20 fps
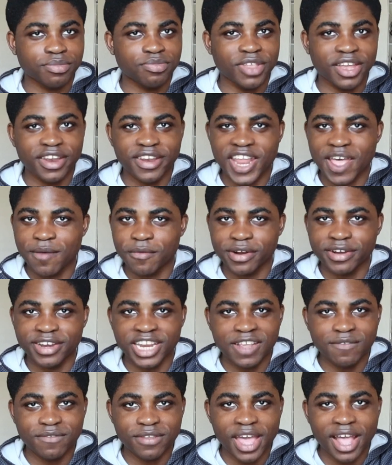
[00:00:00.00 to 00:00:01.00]
They never
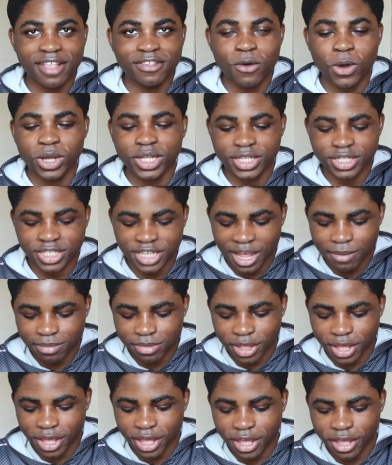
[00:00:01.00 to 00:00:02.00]
deviate, it's always the same
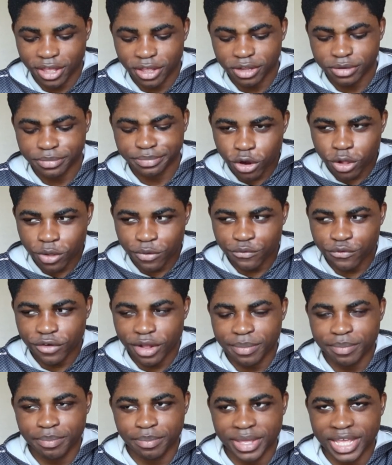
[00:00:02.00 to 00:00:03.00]
thing. Girl
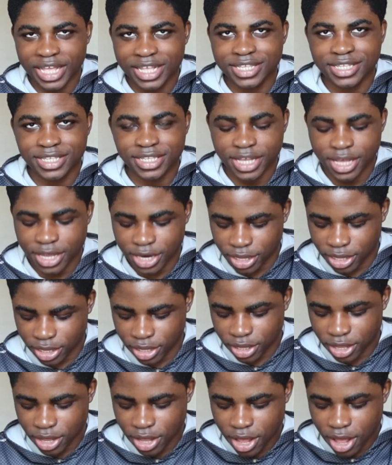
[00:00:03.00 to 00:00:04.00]
from big
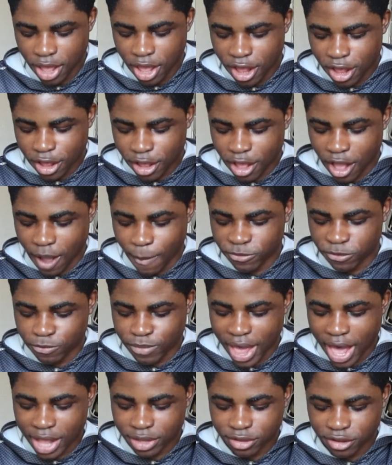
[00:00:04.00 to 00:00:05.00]
city comes
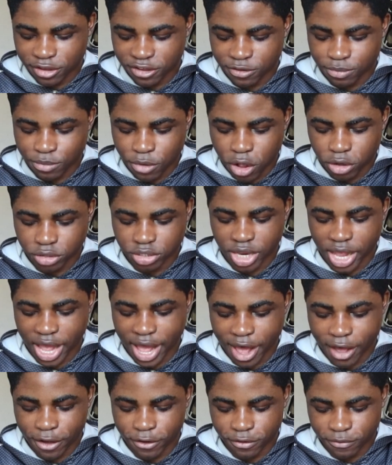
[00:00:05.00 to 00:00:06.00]
back to small
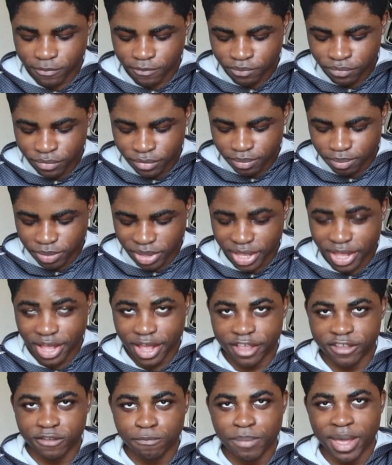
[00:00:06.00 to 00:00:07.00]
town
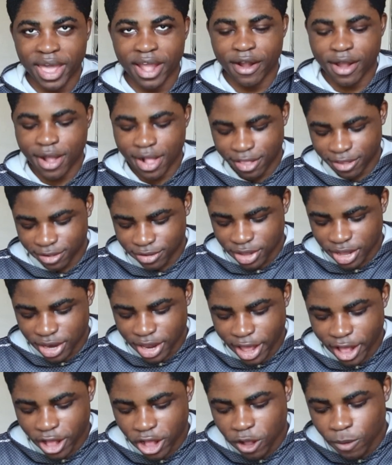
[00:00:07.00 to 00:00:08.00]
because parents need
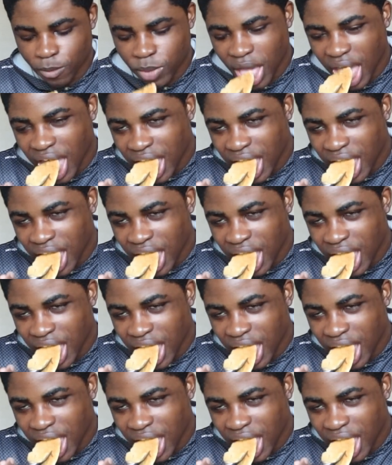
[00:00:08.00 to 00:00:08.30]
help